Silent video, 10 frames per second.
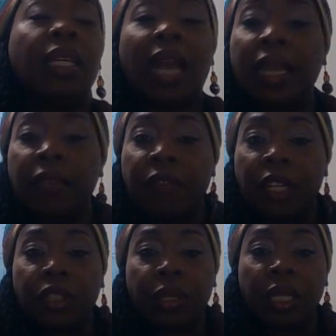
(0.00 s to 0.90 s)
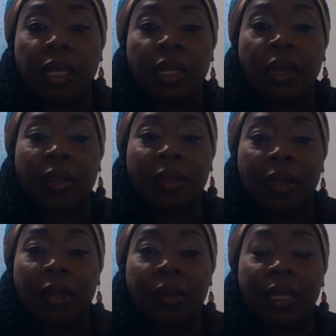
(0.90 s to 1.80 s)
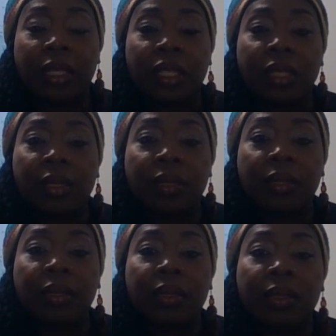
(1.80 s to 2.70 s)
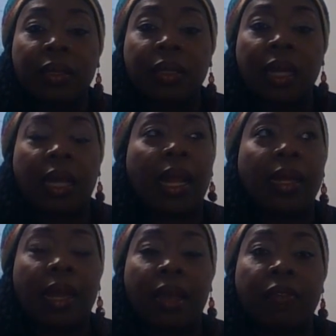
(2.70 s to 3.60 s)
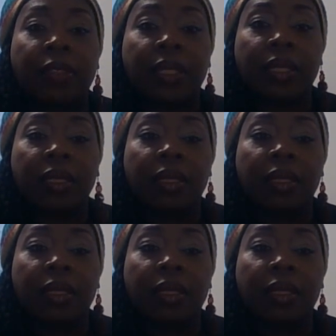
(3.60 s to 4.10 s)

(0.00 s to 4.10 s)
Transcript: I eventually got the courage and I left.